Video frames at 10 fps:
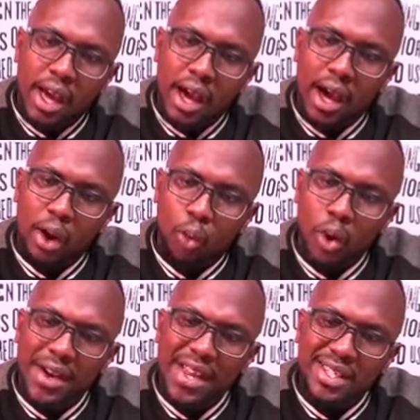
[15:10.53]

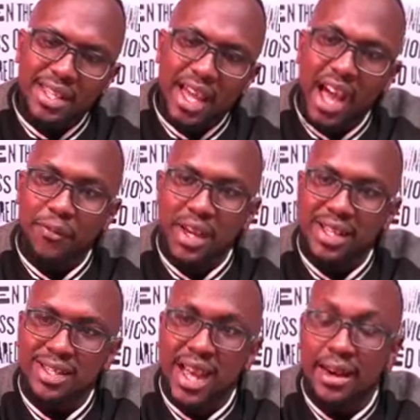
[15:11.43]
wordings that they have
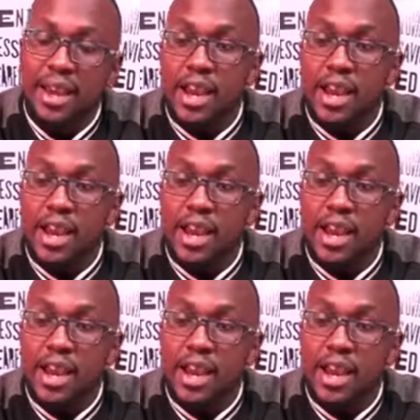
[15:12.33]
inside.